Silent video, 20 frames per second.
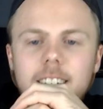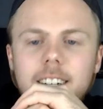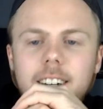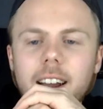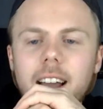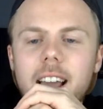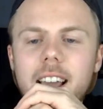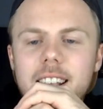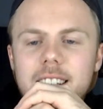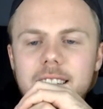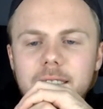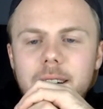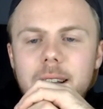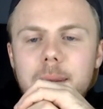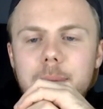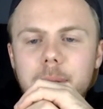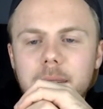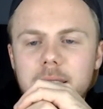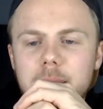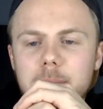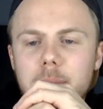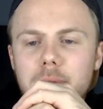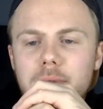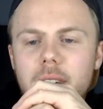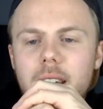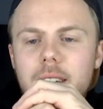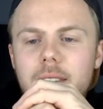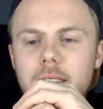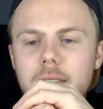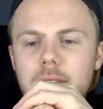Ace Creeper, to be
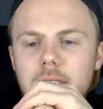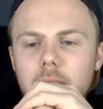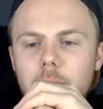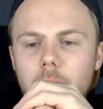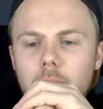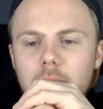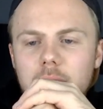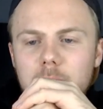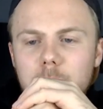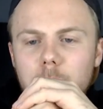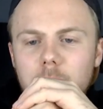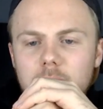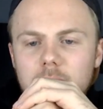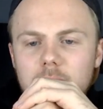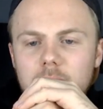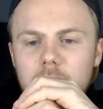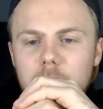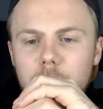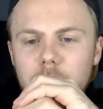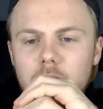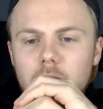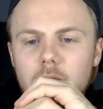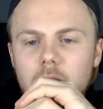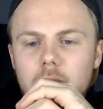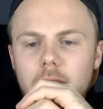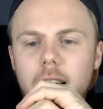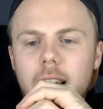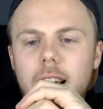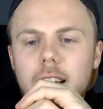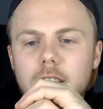fair, even though I expected his return, I had